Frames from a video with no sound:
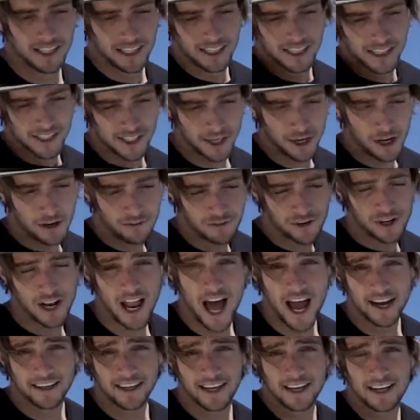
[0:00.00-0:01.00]
So if you
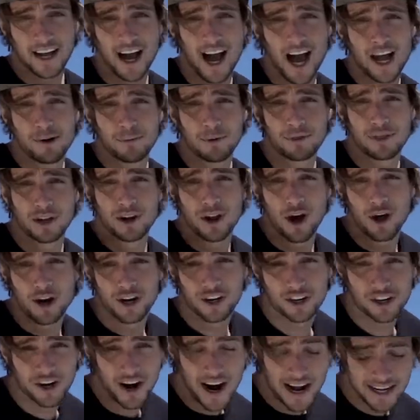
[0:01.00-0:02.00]
like a kite with a lot
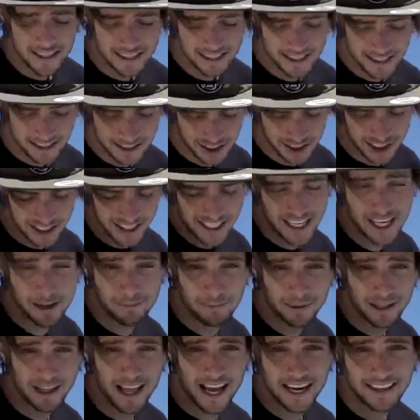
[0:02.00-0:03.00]
of grunt, just keep
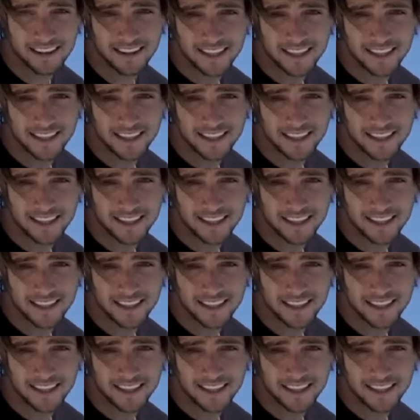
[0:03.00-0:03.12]
it like